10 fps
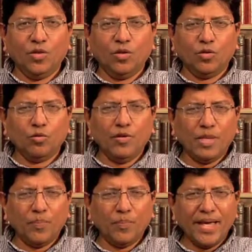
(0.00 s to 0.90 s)
So we
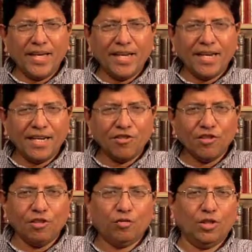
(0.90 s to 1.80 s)
are paying
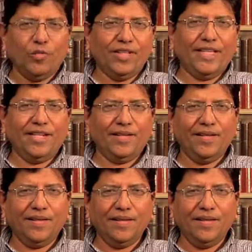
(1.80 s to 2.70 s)
attention to the within.
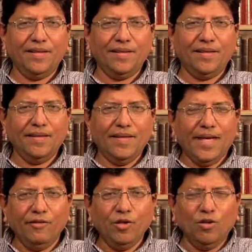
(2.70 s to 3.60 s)

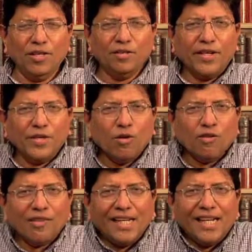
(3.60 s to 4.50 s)
Have you noticed when you are
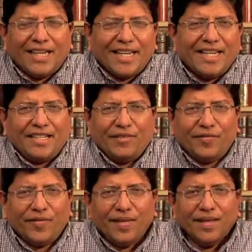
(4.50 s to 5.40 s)
really
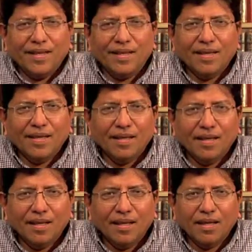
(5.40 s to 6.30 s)
attentive,
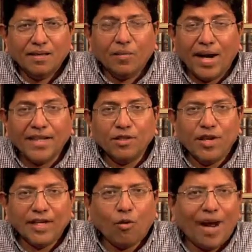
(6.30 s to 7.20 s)
the mind is
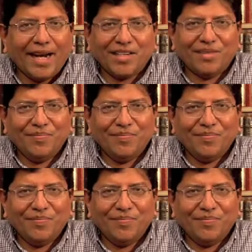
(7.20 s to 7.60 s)
very quiet.